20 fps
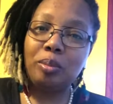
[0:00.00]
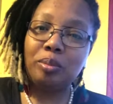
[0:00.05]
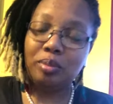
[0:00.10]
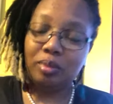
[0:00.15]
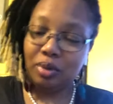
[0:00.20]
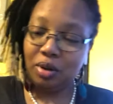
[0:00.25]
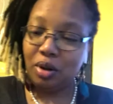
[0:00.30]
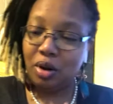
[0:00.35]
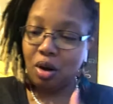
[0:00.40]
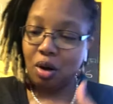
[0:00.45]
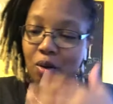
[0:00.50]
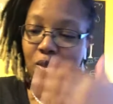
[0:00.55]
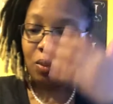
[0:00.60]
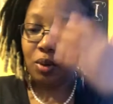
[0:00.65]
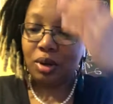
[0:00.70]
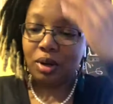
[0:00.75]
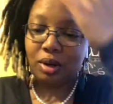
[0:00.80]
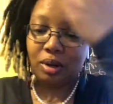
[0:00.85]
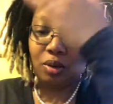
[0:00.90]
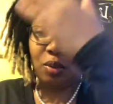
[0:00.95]
You know,
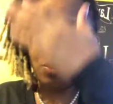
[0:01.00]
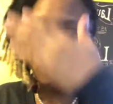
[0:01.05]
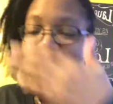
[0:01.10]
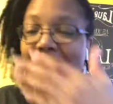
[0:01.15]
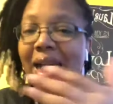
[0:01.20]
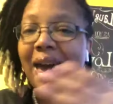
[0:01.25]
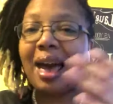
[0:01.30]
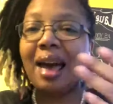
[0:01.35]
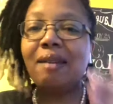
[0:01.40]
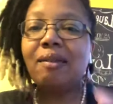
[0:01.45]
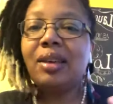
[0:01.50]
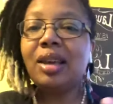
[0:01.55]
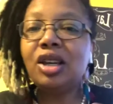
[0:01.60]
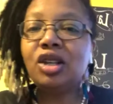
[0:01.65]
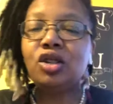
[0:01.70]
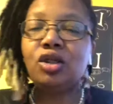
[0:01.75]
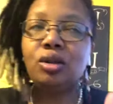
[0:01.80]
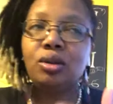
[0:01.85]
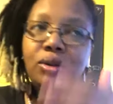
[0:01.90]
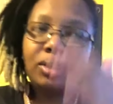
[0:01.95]
when we have
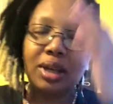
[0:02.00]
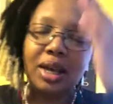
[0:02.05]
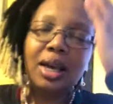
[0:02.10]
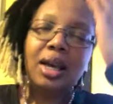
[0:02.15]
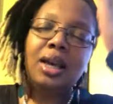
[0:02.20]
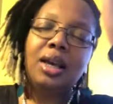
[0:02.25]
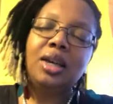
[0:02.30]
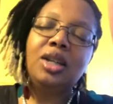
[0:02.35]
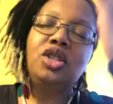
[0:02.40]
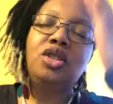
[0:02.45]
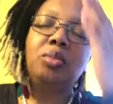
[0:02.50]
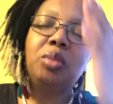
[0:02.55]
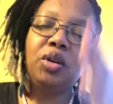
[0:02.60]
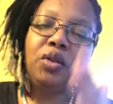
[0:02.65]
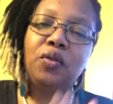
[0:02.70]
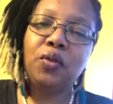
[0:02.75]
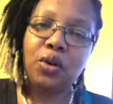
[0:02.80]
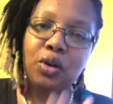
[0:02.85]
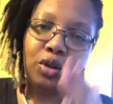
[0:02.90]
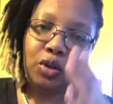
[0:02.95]
issues, he should be the
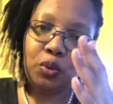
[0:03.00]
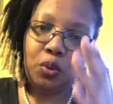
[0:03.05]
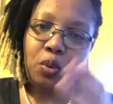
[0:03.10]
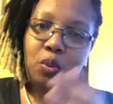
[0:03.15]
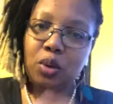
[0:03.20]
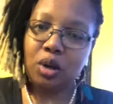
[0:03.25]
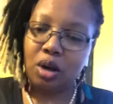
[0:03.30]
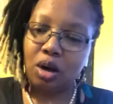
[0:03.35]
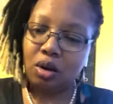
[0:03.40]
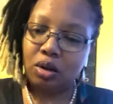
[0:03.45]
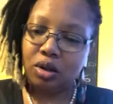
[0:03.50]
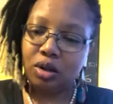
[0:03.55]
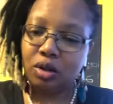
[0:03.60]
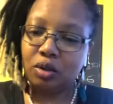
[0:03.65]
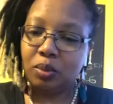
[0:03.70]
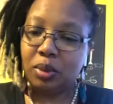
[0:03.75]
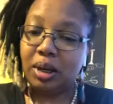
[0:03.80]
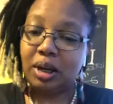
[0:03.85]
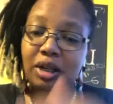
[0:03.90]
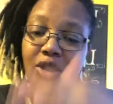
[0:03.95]
first one we go to
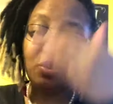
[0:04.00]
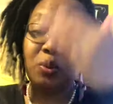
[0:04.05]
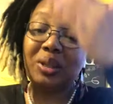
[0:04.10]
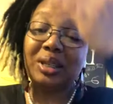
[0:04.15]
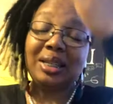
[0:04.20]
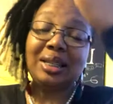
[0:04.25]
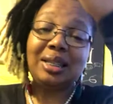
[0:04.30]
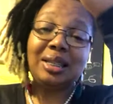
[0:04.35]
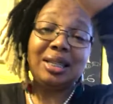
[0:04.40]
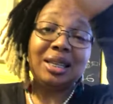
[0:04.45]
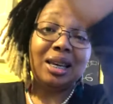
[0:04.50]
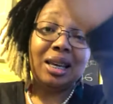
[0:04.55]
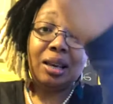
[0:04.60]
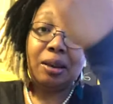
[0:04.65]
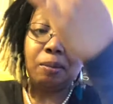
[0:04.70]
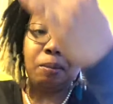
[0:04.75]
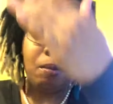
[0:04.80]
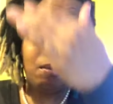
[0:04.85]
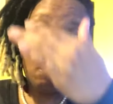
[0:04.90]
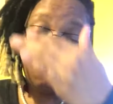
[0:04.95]
because we can see
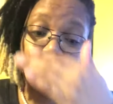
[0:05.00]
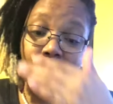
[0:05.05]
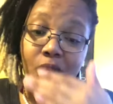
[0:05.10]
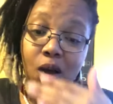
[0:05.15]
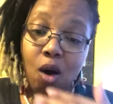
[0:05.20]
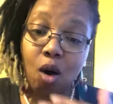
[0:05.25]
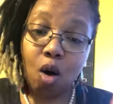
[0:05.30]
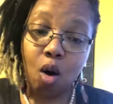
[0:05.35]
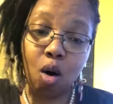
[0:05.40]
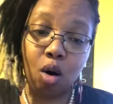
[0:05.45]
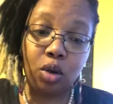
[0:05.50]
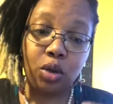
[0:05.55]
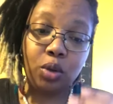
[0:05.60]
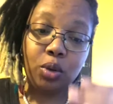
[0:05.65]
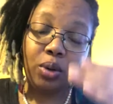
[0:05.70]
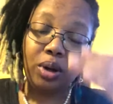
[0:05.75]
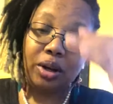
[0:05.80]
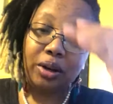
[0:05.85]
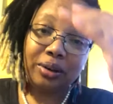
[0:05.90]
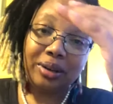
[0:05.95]
all through
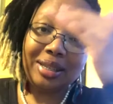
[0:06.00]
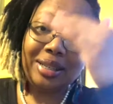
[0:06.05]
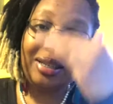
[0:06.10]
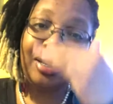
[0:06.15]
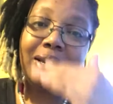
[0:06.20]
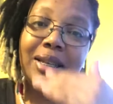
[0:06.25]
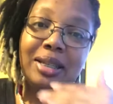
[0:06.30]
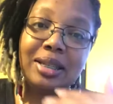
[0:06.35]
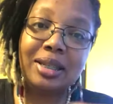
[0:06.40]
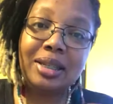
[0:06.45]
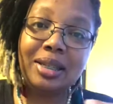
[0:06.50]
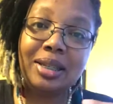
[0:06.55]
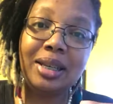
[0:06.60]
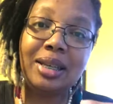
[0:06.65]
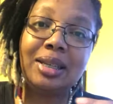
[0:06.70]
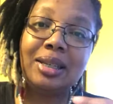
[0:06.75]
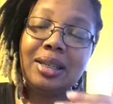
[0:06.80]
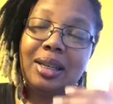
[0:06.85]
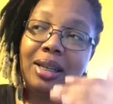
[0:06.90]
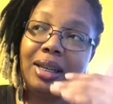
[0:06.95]
here it's
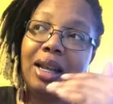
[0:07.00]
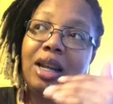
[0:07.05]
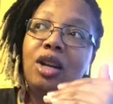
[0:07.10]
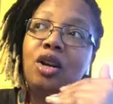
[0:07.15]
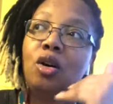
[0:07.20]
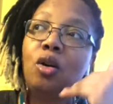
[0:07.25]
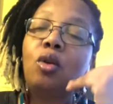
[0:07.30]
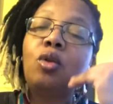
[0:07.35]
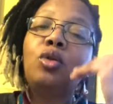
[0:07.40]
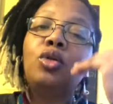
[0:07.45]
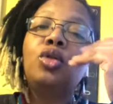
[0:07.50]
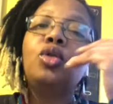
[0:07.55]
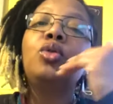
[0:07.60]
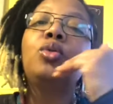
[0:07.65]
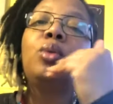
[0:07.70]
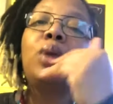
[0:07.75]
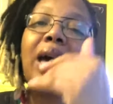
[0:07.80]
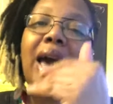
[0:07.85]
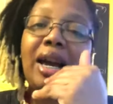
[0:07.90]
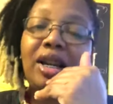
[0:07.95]
consistent that those
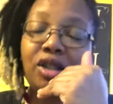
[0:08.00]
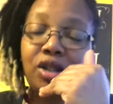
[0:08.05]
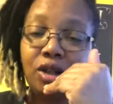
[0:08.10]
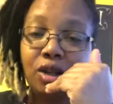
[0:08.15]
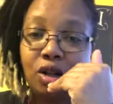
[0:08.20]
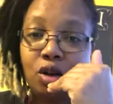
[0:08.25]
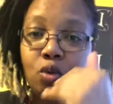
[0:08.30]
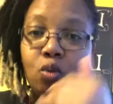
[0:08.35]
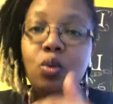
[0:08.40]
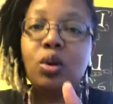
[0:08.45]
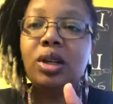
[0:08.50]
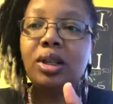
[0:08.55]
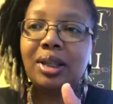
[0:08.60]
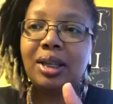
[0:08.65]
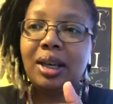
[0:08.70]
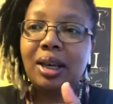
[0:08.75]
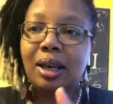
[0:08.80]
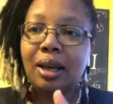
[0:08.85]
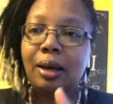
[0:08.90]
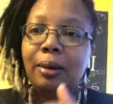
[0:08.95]
who actually went to
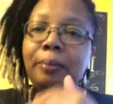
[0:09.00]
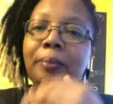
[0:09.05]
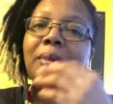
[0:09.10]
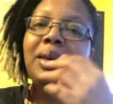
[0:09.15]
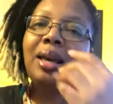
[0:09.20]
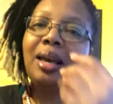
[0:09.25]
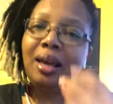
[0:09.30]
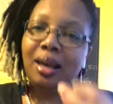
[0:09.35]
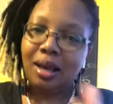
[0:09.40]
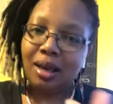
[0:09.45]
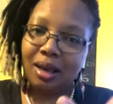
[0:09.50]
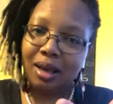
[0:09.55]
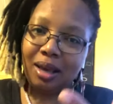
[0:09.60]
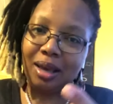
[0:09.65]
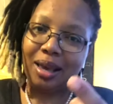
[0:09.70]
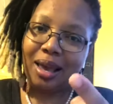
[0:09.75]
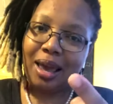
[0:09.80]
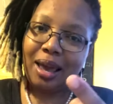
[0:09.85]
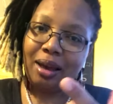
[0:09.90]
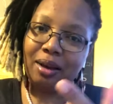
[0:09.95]
him,
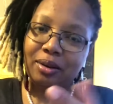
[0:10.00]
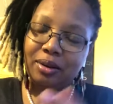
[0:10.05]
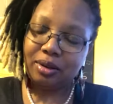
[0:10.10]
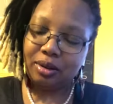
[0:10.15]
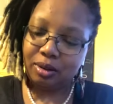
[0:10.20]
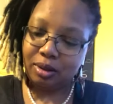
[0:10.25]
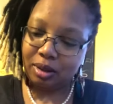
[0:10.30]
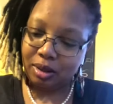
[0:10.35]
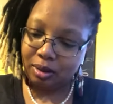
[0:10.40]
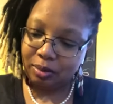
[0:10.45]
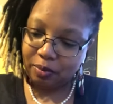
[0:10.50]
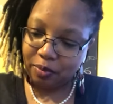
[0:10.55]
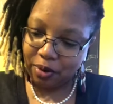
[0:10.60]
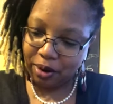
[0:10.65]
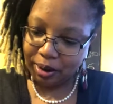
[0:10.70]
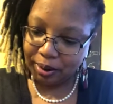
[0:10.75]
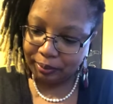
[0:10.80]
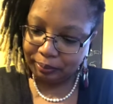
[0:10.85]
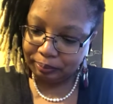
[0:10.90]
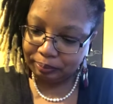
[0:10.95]
he answered them,
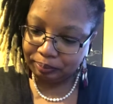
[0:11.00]
right?